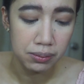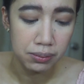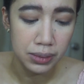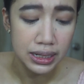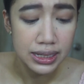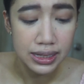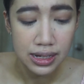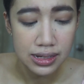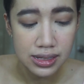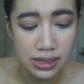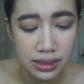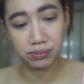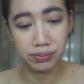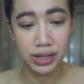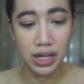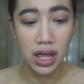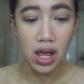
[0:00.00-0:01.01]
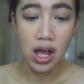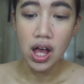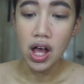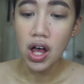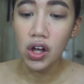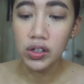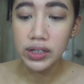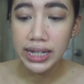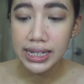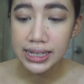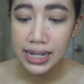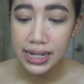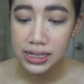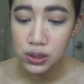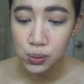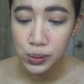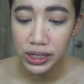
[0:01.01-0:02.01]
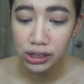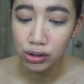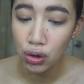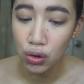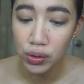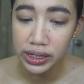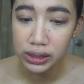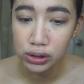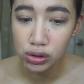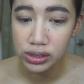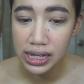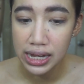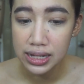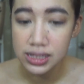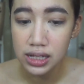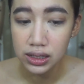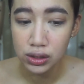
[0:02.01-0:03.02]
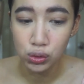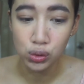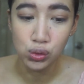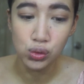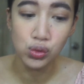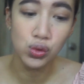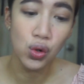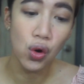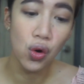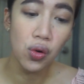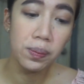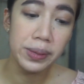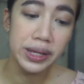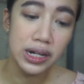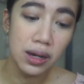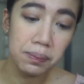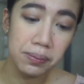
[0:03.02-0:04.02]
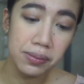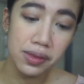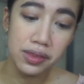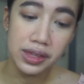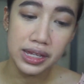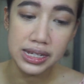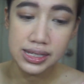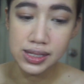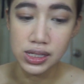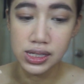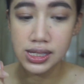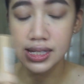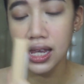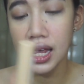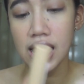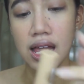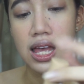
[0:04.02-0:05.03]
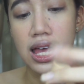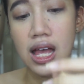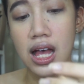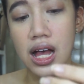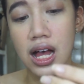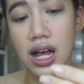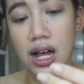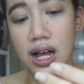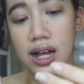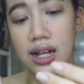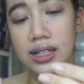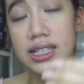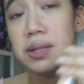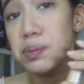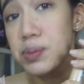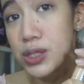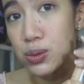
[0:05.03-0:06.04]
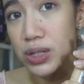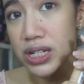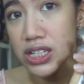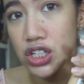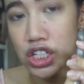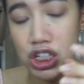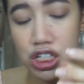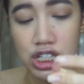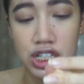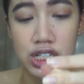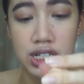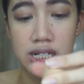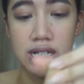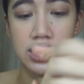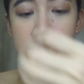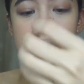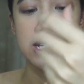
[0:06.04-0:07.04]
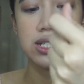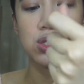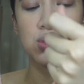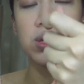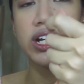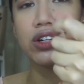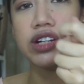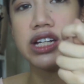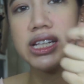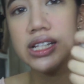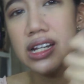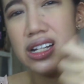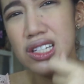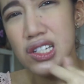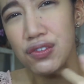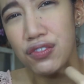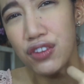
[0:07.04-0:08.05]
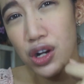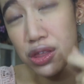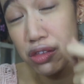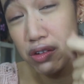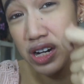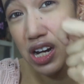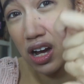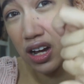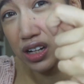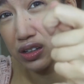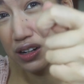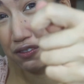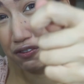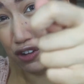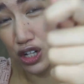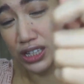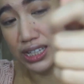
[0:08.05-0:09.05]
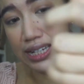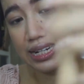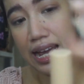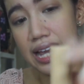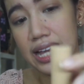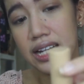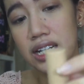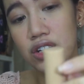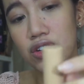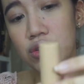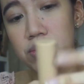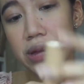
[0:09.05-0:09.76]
But it doesn't. Okay, next we are going to open up this lip switch. This one retails for 349, yung